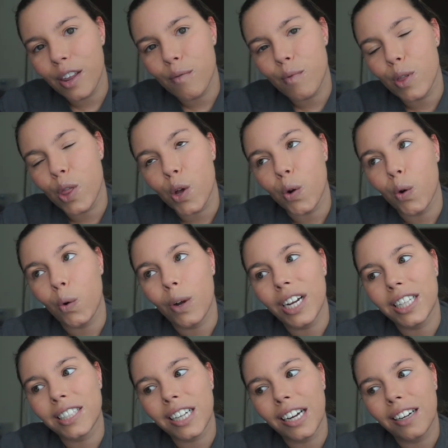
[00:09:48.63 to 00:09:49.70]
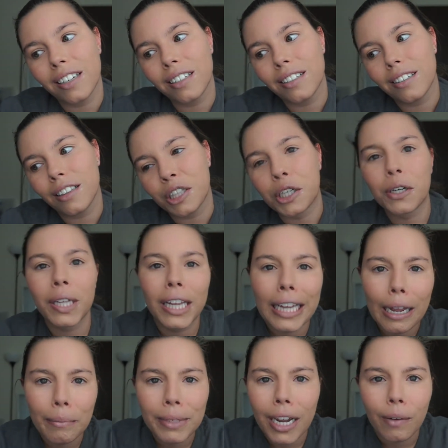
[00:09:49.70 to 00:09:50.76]
even though it's like literally
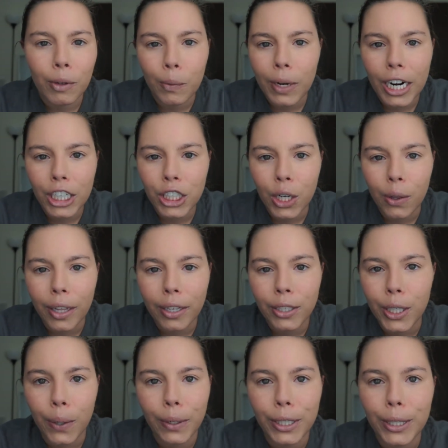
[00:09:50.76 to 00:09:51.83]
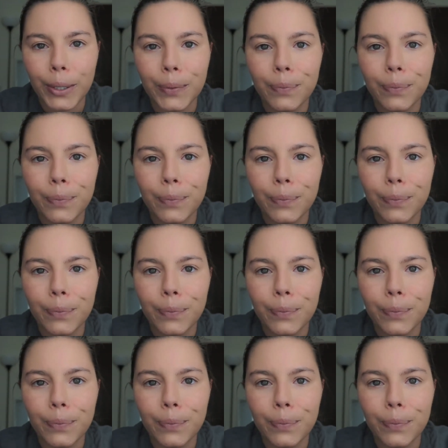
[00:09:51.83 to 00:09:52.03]
lame to everyone I show it to.